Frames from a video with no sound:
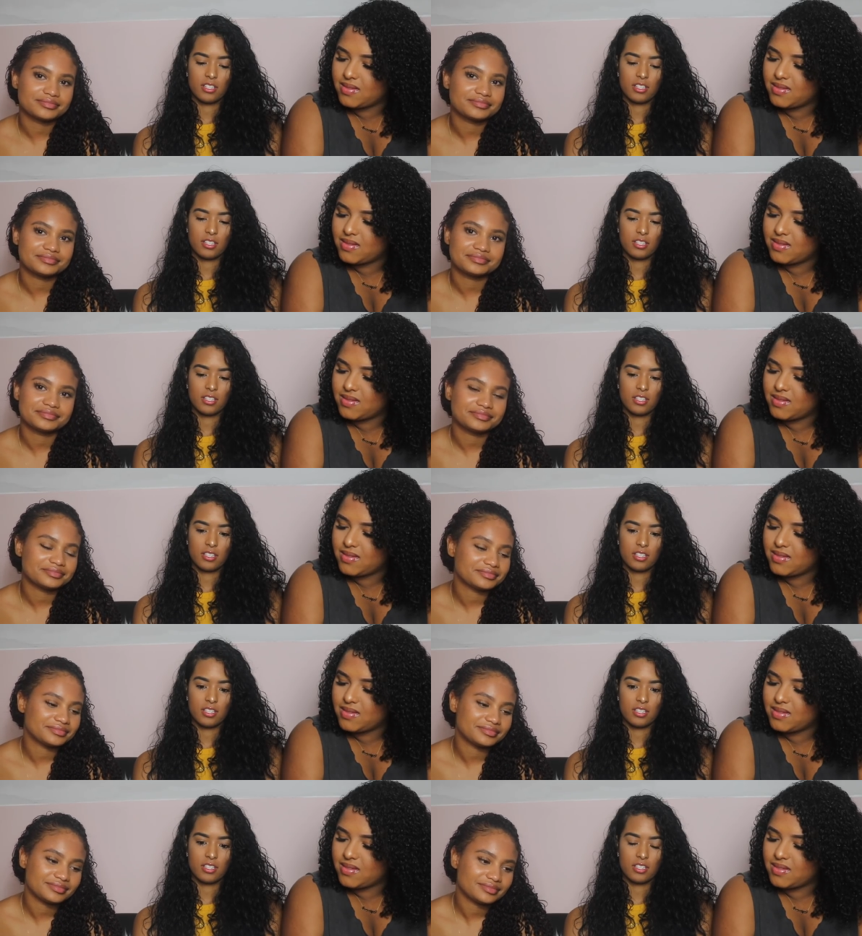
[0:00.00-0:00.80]

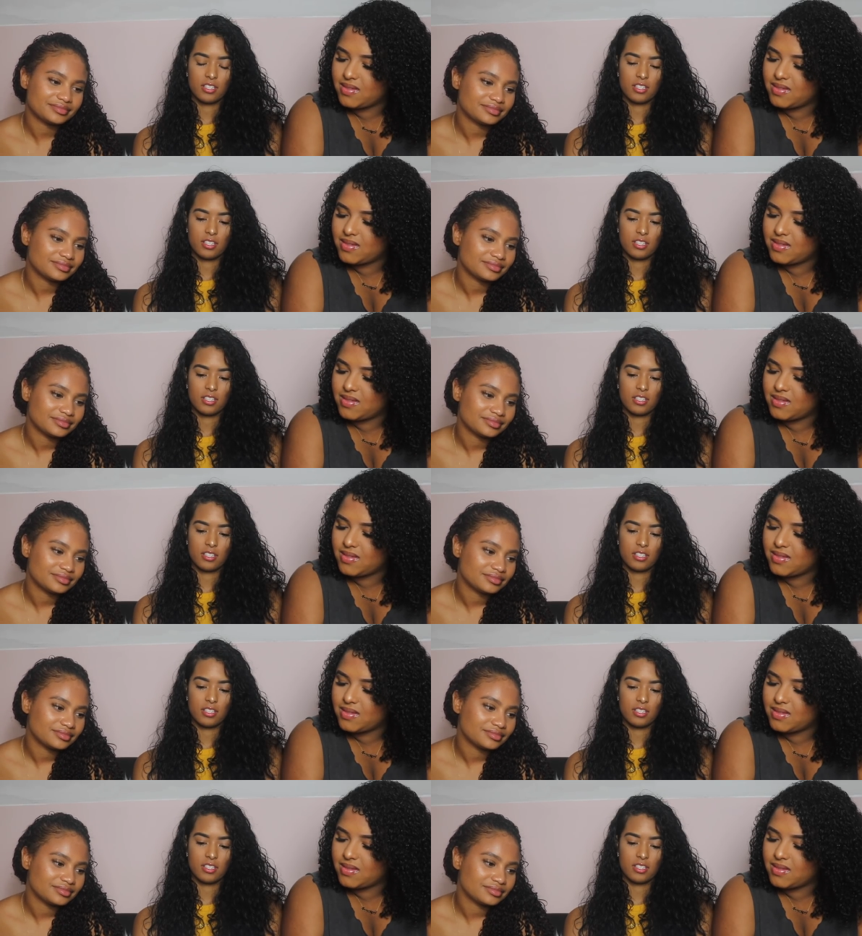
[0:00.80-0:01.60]

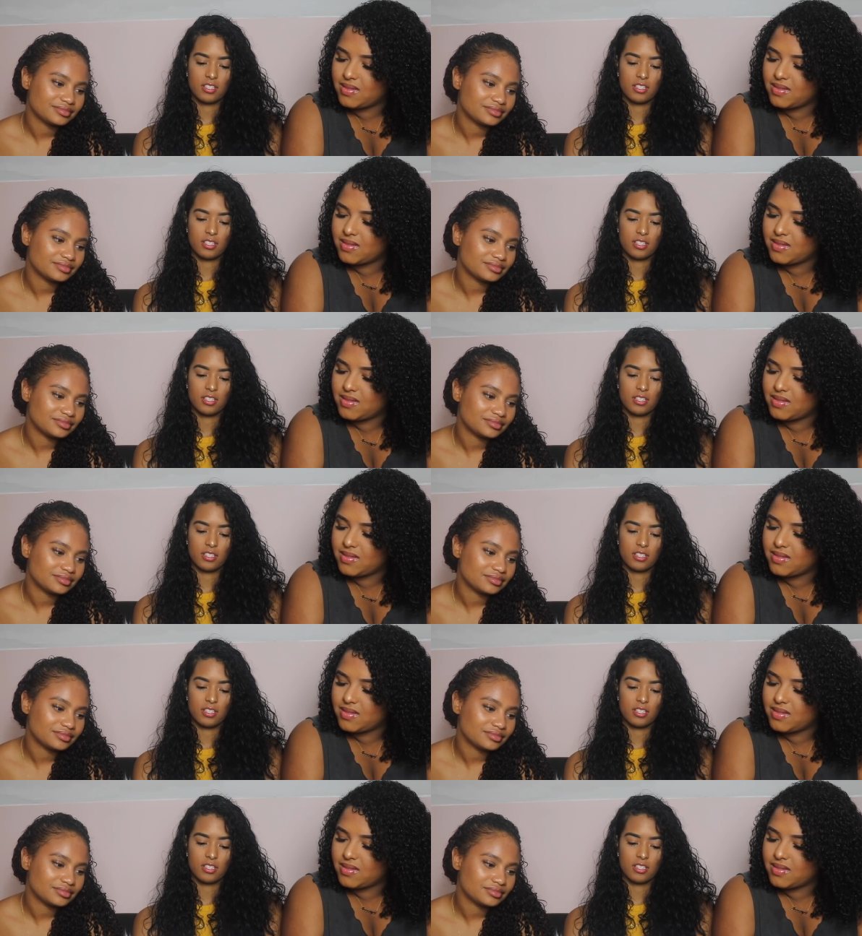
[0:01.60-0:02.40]

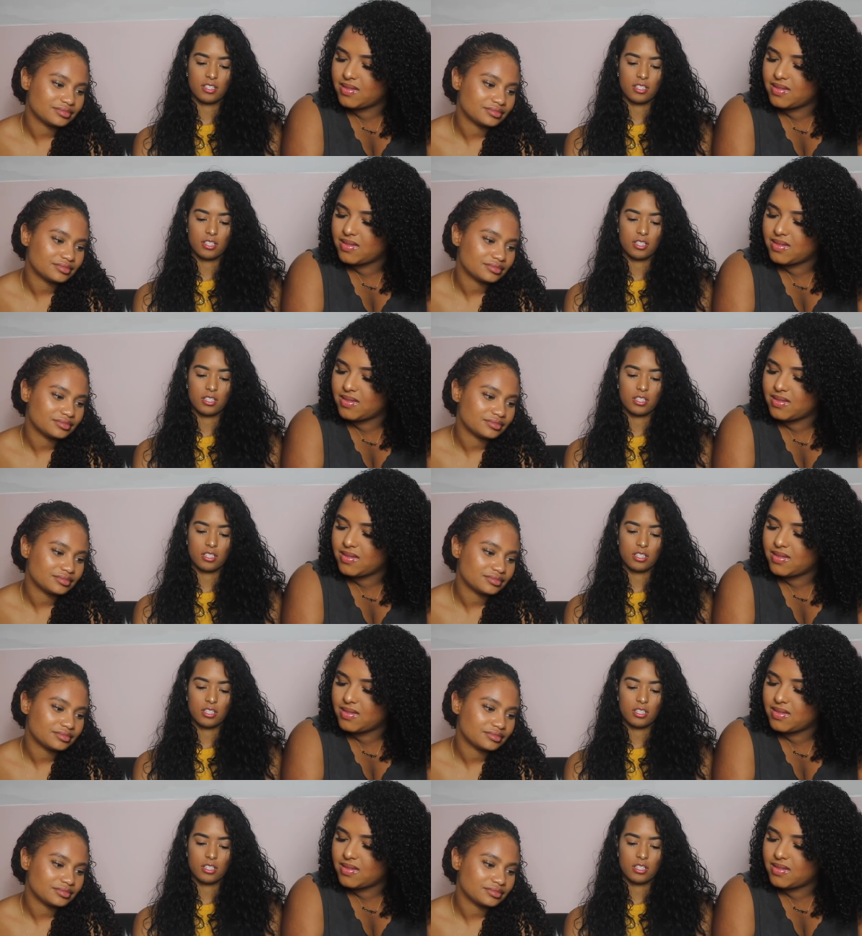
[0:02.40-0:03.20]

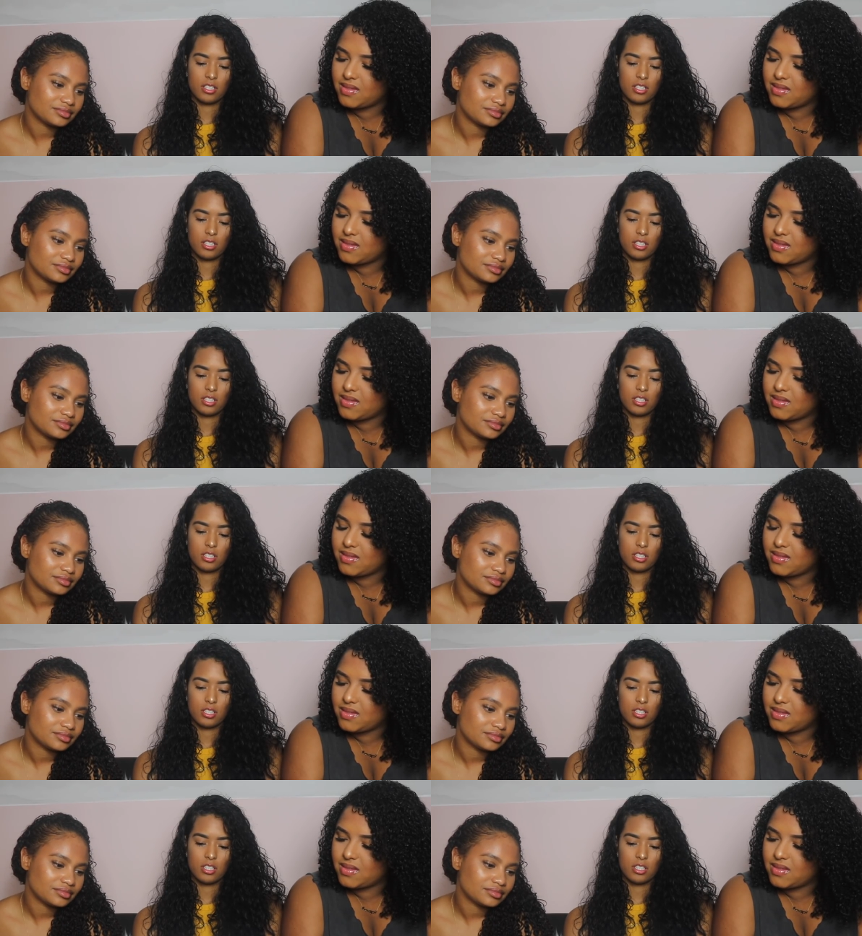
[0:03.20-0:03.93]
[no speech]